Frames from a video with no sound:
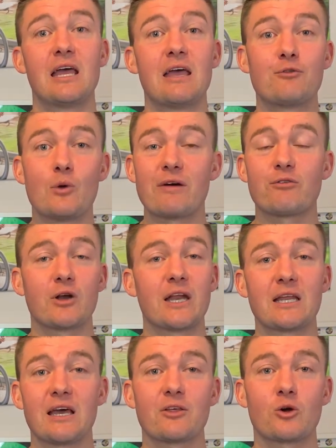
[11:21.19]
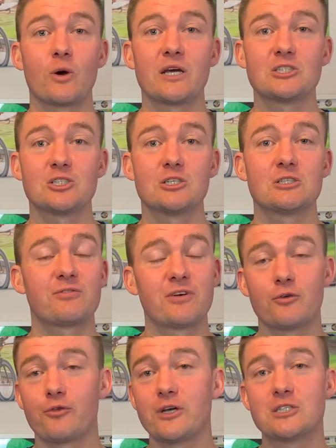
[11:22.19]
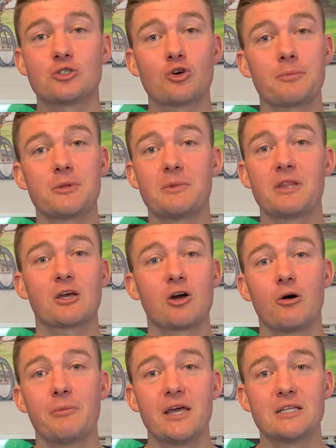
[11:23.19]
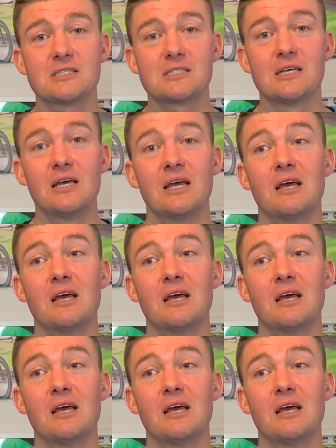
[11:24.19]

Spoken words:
If you have got any other questions, feel free to drop them in the comments.